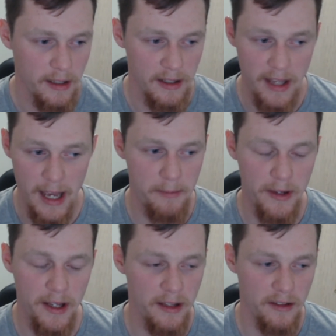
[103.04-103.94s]

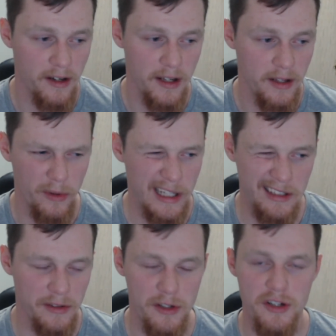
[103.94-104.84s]
camping, you know, all that
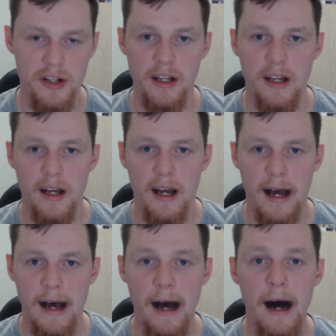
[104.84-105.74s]
sort of shit.
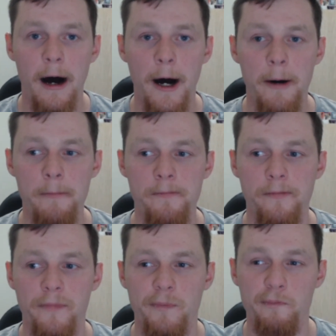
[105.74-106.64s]

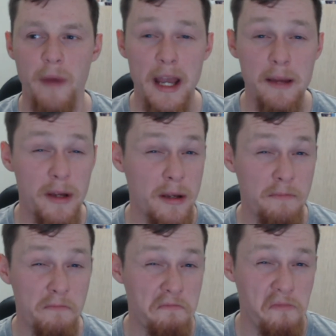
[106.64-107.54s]
Maybe
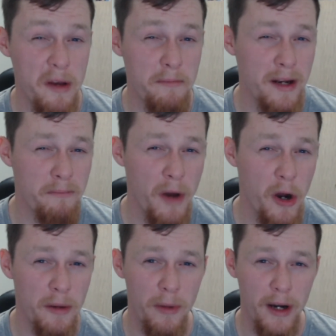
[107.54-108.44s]
a bit of
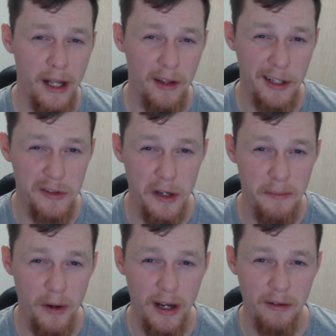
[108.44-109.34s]
motorbike, like
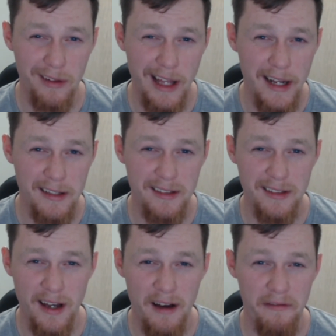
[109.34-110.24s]
dirt bike related
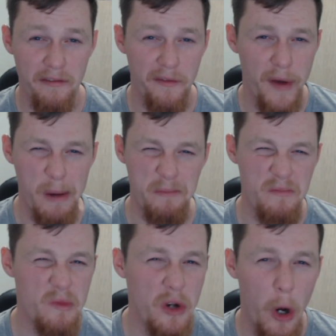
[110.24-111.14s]
stuff. I'm
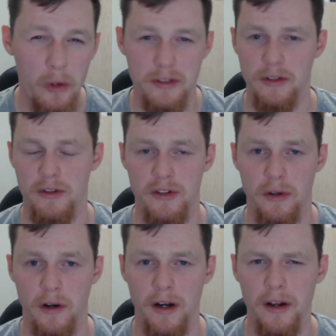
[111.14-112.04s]
not too
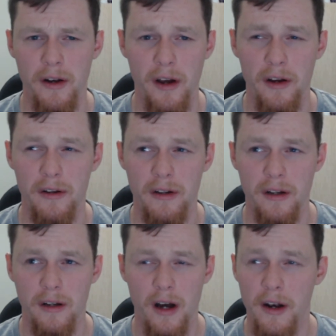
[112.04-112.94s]
sure. I don't know.
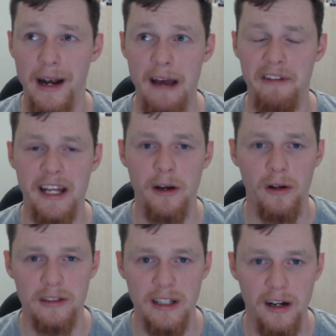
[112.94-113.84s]
I don't have any
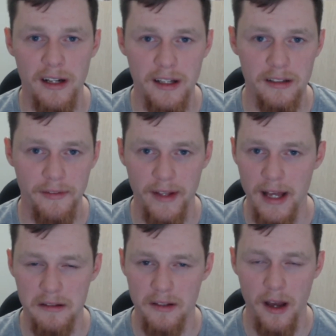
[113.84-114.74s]
content ideas for
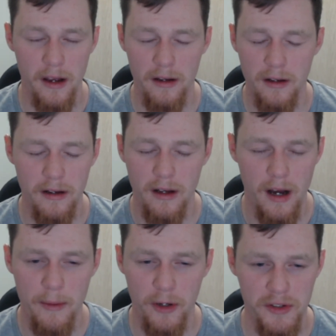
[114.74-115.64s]
that, so
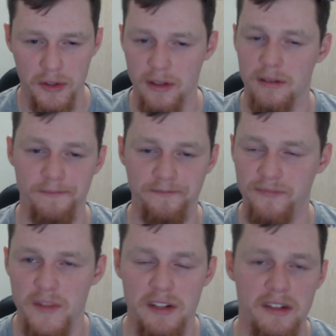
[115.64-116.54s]
I'm not sure.
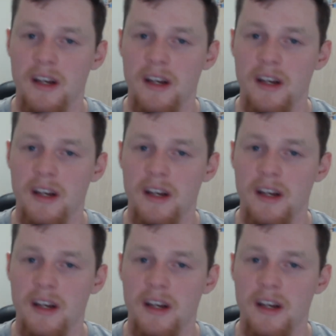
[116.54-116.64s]
Just